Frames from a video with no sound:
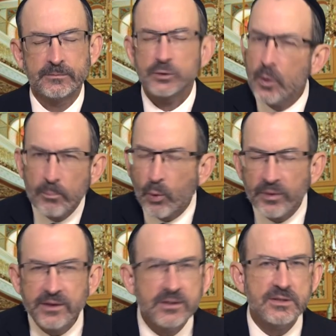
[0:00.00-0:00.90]
So
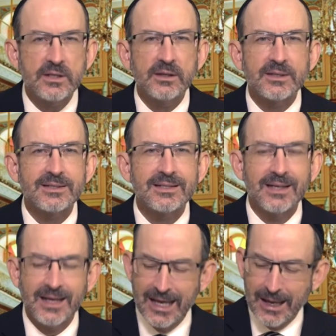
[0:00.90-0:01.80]
important that you see this
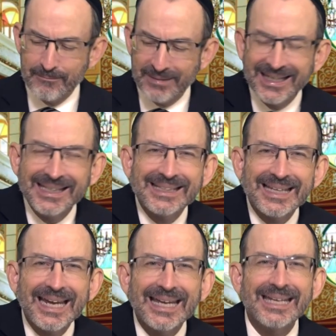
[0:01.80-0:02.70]
being
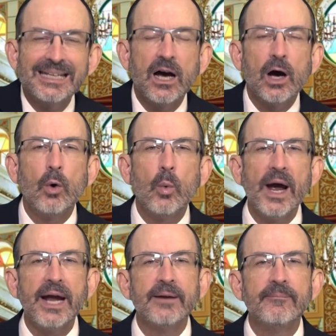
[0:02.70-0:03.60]
taken
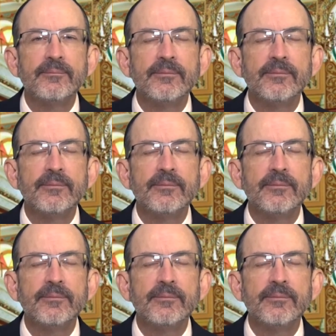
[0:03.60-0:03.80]
away.